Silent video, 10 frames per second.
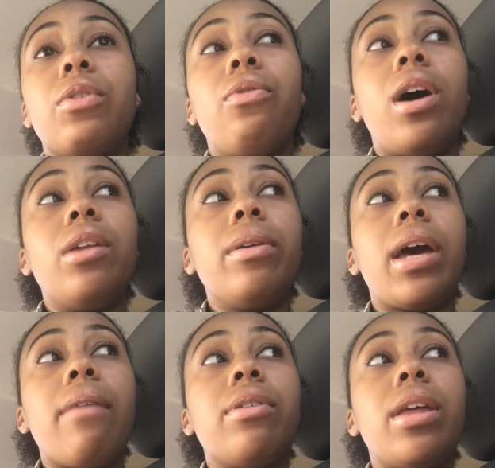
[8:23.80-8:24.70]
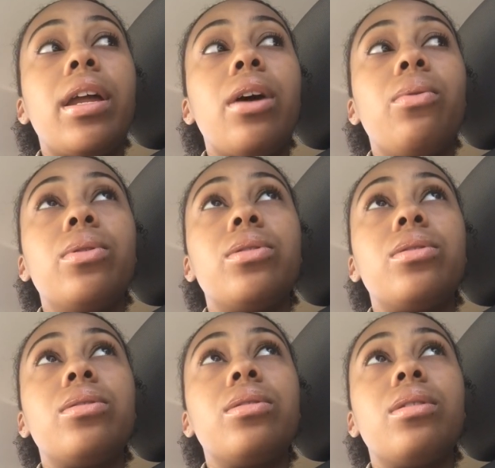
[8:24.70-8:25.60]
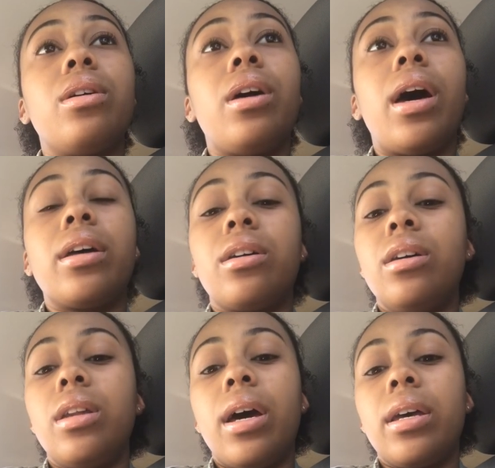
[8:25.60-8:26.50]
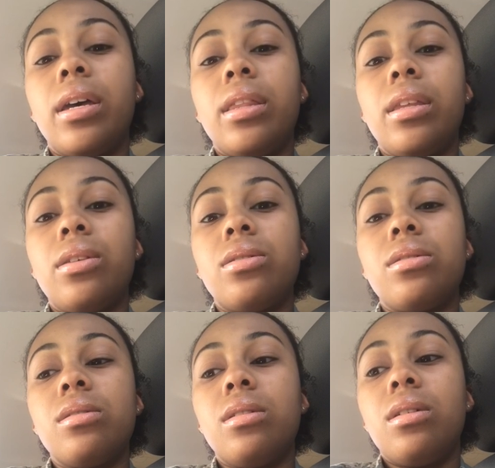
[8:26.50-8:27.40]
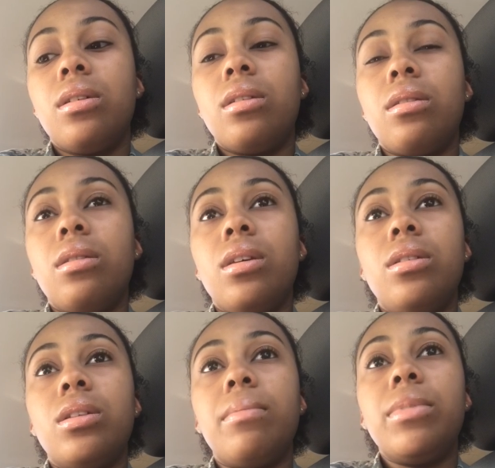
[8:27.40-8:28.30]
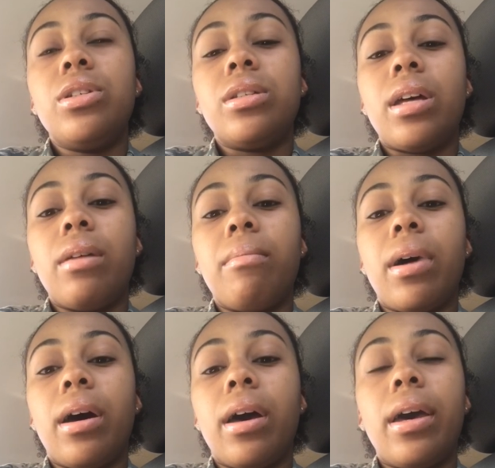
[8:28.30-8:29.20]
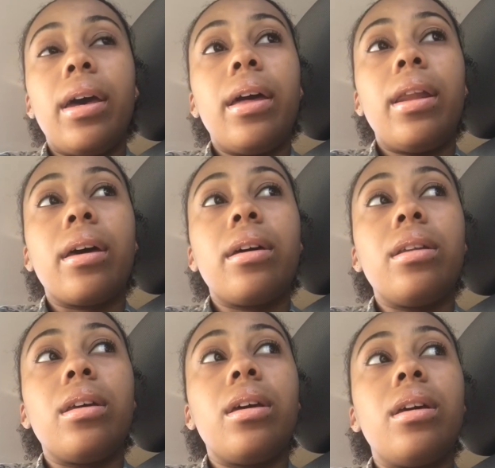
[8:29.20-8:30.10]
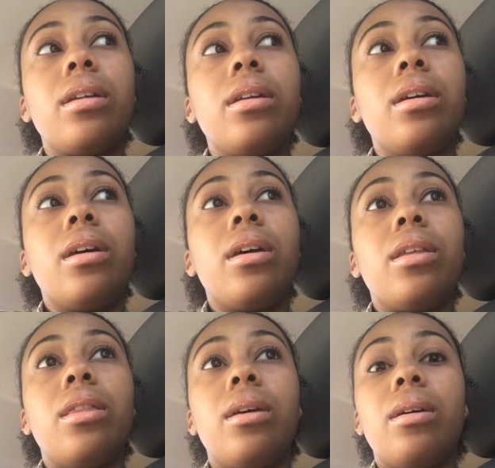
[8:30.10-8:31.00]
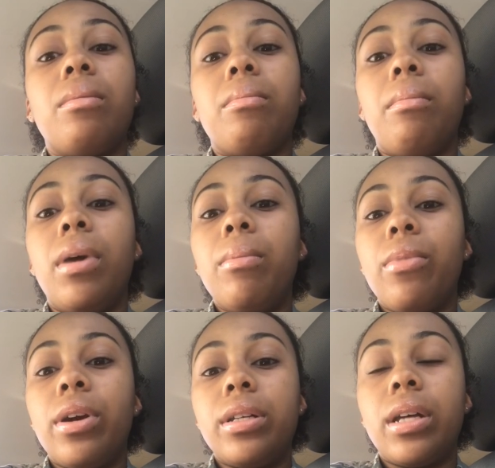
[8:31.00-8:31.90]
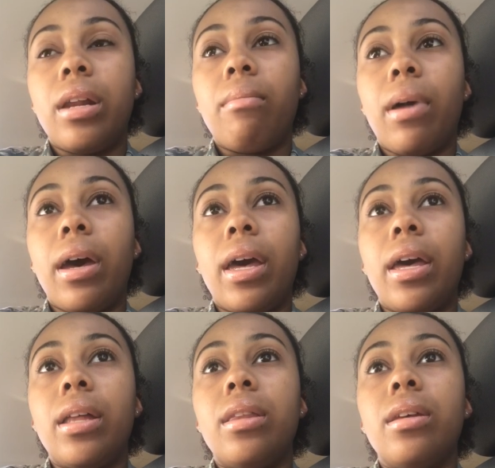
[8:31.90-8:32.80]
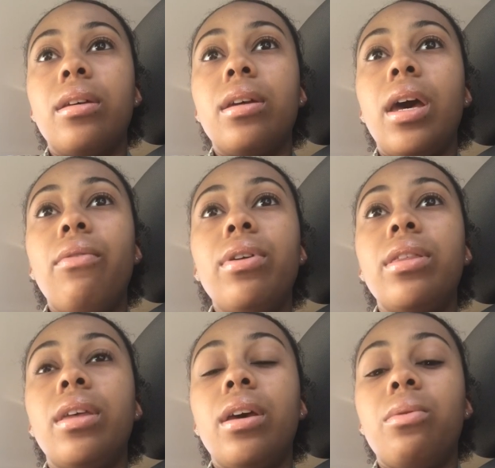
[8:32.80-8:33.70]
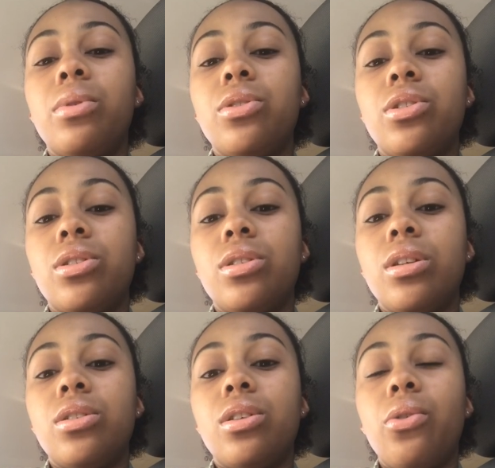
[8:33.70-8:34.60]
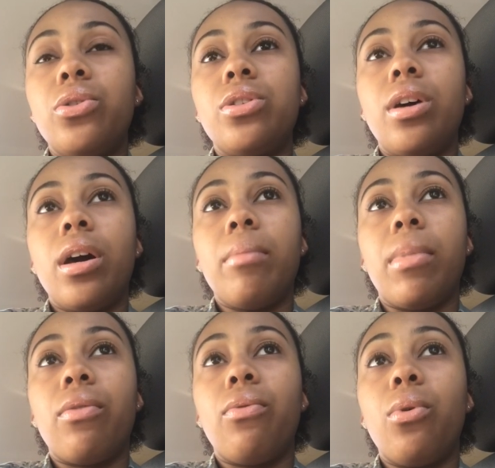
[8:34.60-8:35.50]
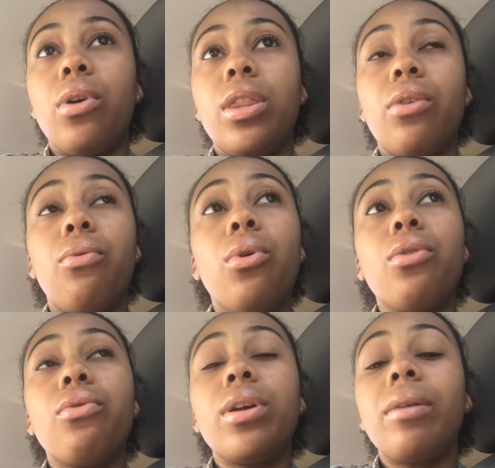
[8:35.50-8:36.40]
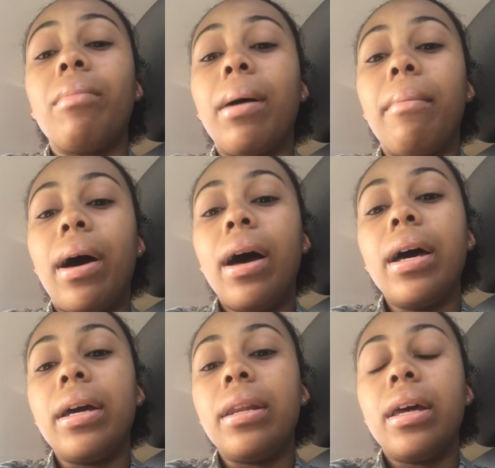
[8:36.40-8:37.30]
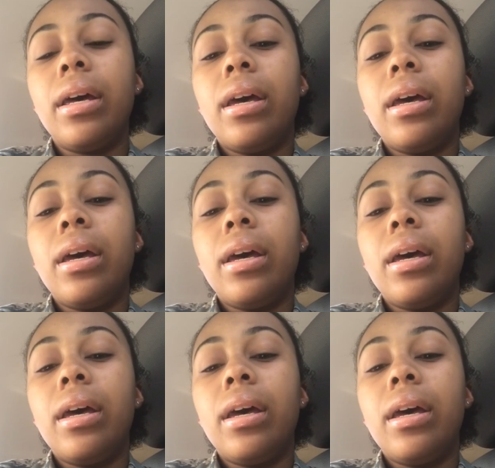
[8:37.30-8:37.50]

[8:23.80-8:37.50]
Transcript: following after that, I could not get these images out of my head. I couldn't get the memories out of my head. Everything was just so stuck in the forefront of my mind.